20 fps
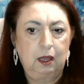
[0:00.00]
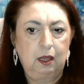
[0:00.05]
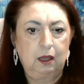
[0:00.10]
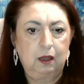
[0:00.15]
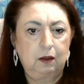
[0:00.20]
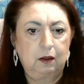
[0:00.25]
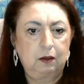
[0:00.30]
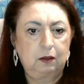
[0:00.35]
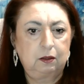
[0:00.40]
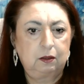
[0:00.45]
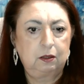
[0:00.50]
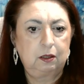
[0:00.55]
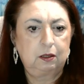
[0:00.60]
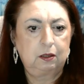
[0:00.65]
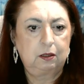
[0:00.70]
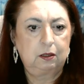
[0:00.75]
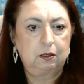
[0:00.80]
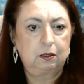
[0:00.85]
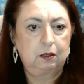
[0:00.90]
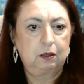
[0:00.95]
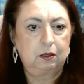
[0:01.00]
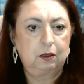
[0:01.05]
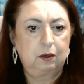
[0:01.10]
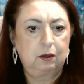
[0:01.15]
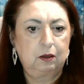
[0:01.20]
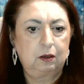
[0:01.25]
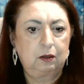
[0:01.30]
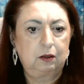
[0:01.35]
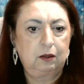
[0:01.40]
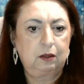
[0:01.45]
The
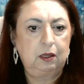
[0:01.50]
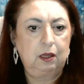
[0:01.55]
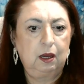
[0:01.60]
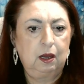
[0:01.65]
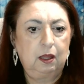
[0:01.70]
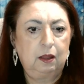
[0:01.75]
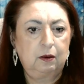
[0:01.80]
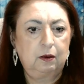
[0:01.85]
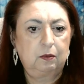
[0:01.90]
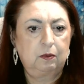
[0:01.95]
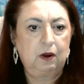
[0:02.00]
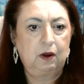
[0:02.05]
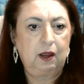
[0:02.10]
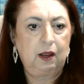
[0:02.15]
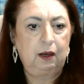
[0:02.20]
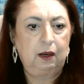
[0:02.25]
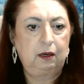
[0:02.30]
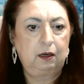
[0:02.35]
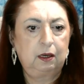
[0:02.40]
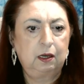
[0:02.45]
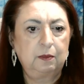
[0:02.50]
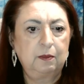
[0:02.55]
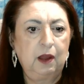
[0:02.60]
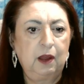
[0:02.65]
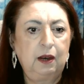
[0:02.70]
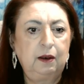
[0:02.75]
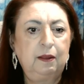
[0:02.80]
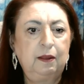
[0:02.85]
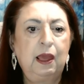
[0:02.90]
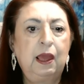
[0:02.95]
other one,
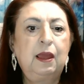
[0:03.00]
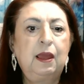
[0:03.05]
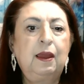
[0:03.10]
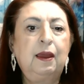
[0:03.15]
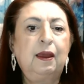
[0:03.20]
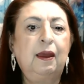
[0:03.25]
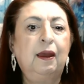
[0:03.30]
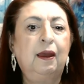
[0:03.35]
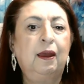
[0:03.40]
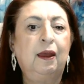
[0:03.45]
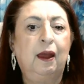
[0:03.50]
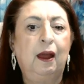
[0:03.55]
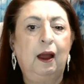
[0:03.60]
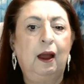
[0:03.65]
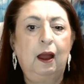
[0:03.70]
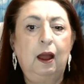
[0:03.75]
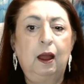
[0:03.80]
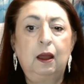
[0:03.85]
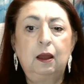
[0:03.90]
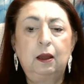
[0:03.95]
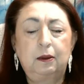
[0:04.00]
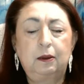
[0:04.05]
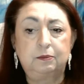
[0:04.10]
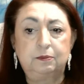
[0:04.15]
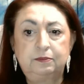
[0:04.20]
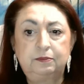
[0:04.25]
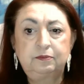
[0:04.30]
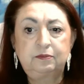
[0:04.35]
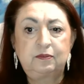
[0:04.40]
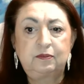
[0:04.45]
come
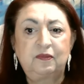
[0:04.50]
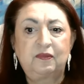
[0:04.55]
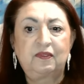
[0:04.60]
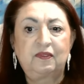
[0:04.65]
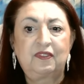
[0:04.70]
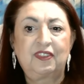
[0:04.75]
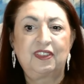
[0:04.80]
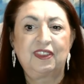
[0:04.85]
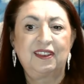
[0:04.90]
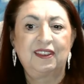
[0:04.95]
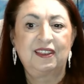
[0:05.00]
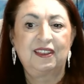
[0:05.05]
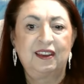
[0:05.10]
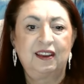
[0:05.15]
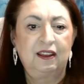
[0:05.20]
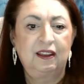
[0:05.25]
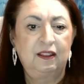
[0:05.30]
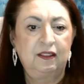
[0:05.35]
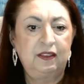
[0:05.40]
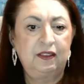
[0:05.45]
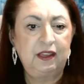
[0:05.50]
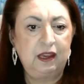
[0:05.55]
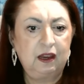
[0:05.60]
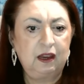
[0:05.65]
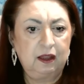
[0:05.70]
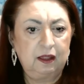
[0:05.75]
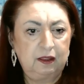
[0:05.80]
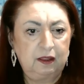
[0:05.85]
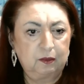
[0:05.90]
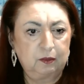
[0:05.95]
on. The
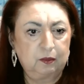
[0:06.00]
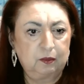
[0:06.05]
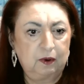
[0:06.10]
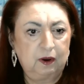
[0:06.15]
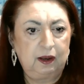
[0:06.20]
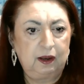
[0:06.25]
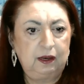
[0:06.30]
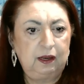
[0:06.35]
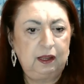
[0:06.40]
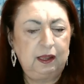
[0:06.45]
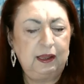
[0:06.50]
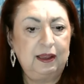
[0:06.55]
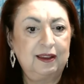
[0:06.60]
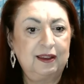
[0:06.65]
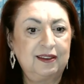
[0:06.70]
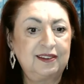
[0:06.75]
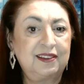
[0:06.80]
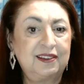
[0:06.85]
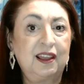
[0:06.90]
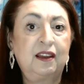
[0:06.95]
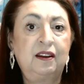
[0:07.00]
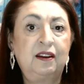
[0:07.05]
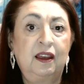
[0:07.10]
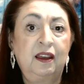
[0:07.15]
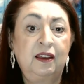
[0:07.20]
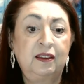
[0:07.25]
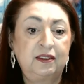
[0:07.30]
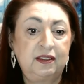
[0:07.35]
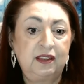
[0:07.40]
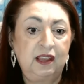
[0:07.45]
other one is an
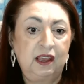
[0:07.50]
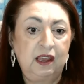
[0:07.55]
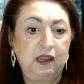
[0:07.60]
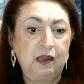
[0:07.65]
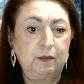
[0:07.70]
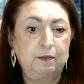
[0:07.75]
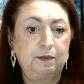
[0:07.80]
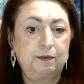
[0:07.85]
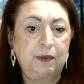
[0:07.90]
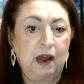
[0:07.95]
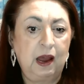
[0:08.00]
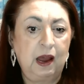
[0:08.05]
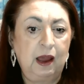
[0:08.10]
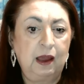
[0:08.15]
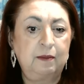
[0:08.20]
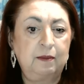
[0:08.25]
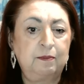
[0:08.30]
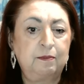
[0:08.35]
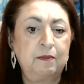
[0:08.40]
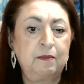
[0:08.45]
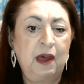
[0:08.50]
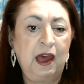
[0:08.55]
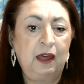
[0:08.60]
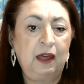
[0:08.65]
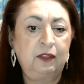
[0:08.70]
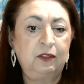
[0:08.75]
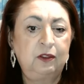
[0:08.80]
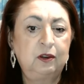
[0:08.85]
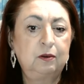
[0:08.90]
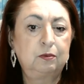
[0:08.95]
essay by
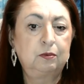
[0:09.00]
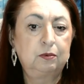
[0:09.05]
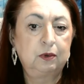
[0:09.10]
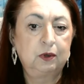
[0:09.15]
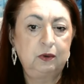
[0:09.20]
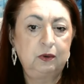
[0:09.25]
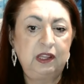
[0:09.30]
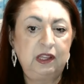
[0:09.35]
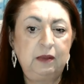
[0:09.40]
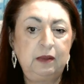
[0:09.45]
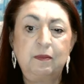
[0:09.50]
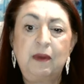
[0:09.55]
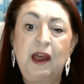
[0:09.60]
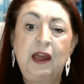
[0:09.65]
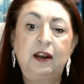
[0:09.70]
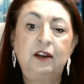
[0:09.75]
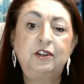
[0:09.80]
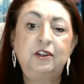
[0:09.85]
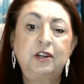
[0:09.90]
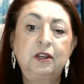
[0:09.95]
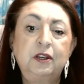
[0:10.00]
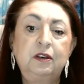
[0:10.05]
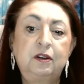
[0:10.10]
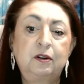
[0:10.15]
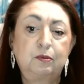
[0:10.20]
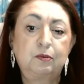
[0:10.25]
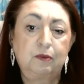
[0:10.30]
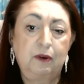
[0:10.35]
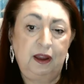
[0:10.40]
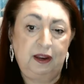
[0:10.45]
Matthew Rooney, Managing
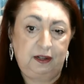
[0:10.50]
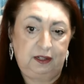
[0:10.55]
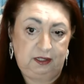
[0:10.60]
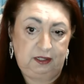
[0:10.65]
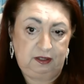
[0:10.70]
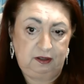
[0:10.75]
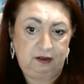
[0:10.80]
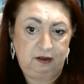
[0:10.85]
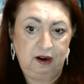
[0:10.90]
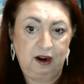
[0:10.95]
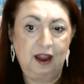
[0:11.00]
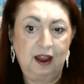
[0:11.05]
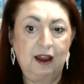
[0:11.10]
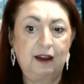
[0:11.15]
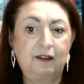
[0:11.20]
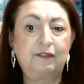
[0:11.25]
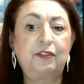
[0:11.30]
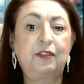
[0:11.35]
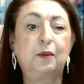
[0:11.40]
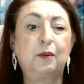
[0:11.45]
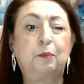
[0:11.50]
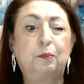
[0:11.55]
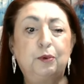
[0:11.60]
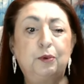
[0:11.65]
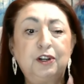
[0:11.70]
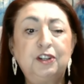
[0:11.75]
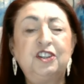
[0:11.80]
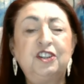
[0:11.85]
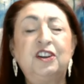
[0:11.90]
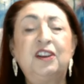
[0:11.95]
Director of the
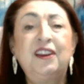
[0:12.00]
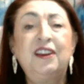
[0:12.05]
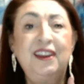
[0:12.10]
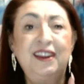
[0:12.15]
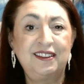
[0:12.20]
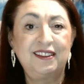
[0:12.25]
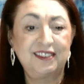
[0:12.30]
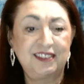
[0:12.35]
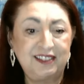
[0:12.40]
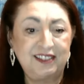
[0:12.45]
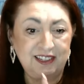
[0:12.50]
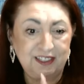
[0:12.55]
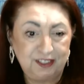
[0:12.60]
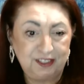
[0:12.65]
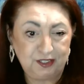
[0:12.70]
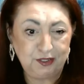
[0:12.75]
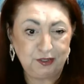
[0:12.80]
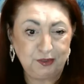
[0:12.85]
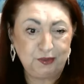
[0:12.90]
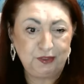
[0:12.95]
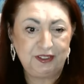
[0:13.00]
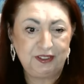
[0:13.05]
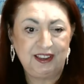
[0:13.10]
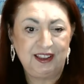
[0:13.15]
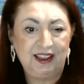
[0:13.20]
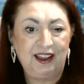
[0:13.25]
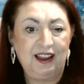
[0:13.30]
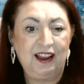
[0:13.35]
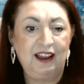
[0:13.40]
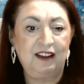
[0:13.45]
Bush Institute
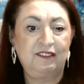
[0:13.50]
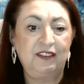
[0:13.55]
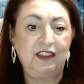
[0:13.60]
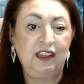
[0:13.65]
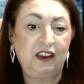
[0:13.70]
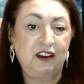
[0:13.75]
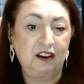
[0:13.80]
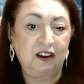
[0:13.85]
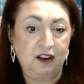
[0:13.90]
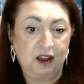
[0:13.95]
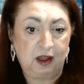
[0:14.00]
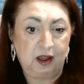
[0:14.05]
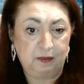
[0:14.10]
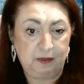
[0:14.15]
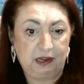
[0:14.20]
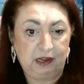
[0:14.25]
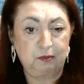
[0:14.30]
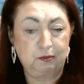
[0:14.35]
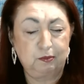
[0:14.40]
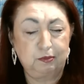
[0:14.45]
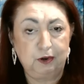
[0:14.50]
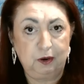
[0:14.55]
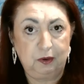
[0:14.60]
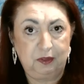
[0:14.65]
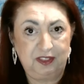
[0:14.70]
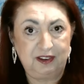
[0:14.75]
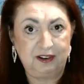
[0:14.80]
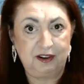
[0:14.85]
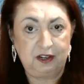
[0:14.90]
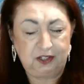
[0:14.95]
of Economic
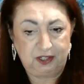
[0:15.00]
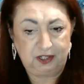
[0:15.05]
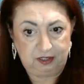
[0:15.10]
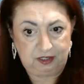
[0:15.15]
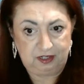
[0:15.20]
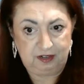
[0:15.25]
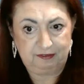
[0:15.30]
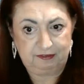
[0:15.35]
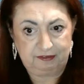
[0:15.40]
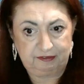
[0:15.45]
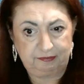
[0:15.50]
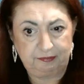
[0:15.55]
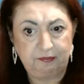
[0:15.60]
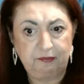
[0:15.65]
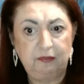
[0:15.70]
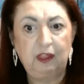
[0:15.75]
Growth Initiative.